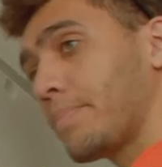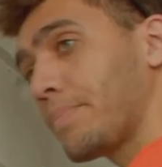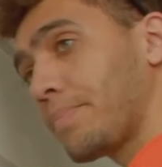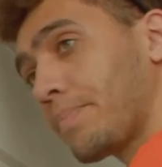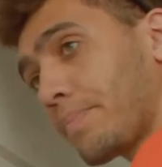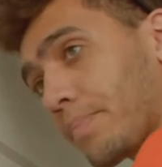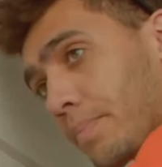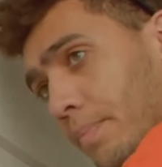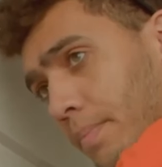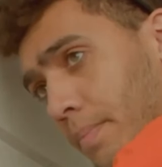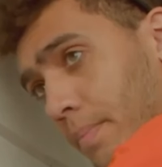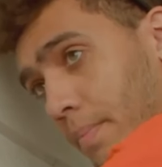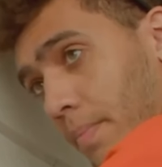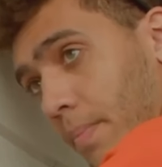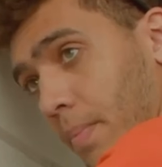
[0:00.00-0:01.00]
this is the
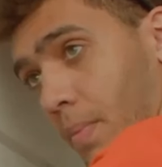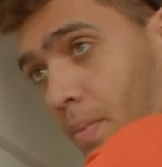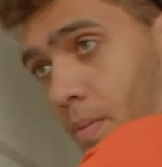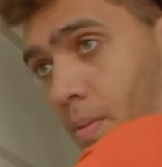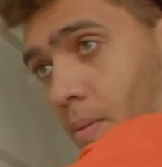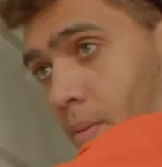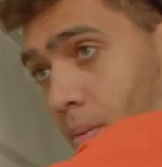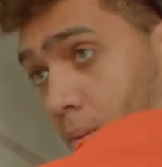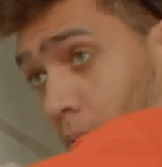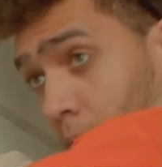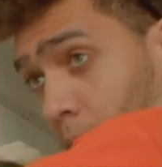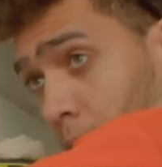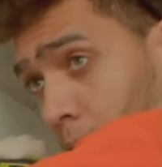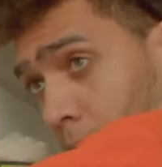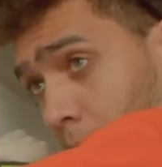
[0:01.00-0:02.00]
local handyman
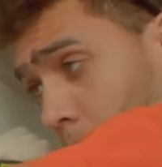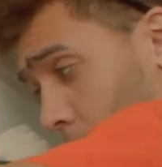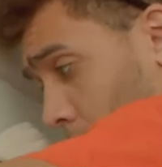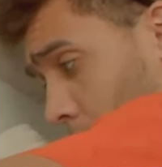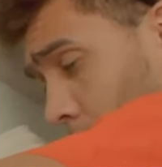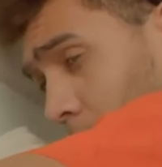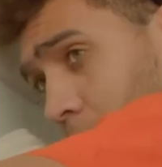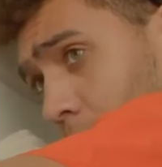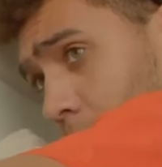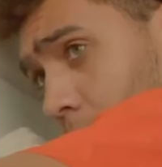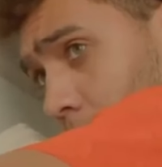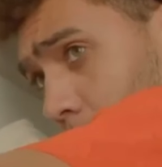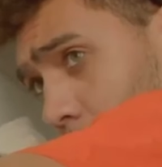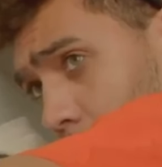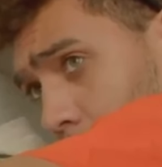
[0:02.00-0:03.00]
expert. This is who I want to
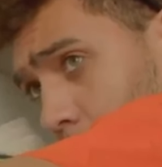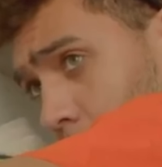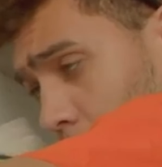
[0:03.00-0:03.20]
hire.